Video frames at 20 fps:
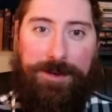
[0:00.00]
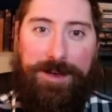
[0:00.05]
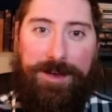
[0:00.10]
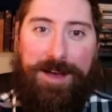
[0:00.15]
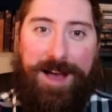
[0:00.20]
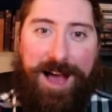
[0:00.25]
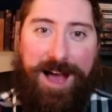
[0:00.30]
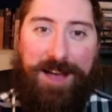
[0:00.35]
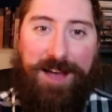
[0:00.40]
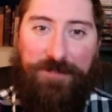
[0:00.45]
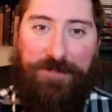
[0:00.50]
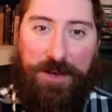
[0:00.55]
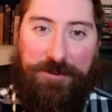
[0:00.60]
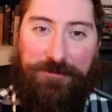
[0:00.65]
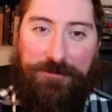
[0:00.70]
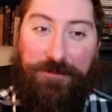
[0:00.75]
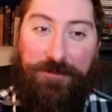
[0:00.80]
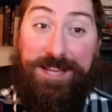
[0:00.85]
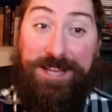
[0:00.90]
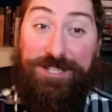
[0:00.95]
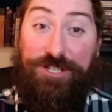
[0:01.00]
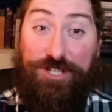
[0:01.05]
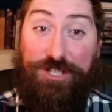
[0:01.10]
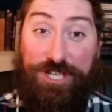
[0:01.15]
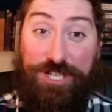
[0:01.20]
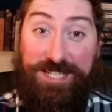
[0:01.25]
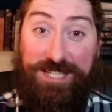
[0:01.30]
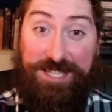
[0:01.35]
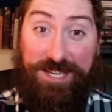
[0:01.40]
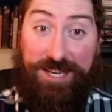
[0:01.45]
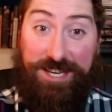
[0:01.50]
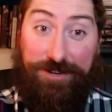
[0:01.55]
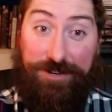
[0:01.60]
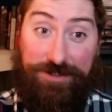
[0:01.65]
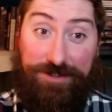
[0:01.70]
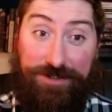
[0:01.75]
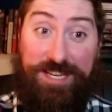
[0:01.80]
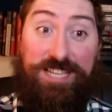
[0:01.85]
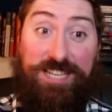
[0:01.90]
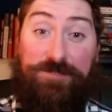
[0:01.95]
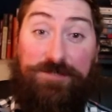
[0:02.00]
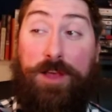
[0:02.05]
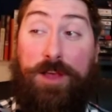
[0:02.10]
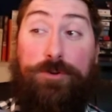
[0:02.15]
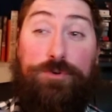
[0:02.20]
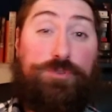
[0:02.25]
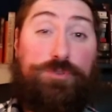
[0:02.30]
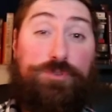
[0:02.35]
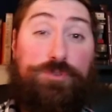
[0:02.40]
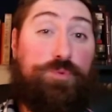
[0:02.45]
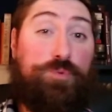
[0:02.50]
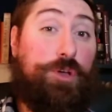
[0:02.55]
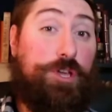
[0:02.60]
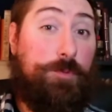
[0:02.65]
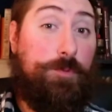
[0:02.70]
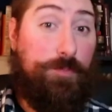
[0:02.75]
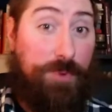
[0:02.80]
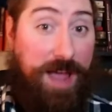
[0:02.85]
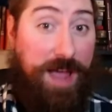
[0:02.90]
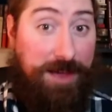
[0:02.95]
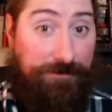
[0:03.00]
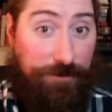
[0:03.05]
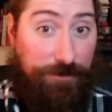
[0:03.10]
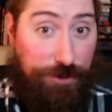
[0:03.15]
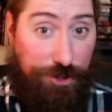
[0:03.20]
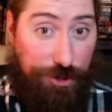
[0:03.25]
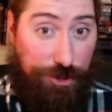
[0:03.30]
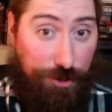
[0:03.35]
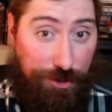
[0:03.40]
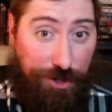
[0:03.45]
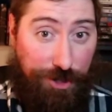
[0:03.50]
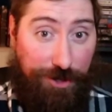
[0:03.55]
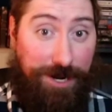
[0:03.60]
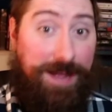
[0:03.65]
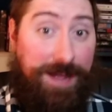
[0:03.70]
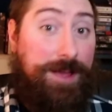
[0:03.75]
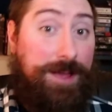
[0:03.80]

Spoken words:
Hi, Founder fans. Jason here. And today's founder is William Bradford Jr.,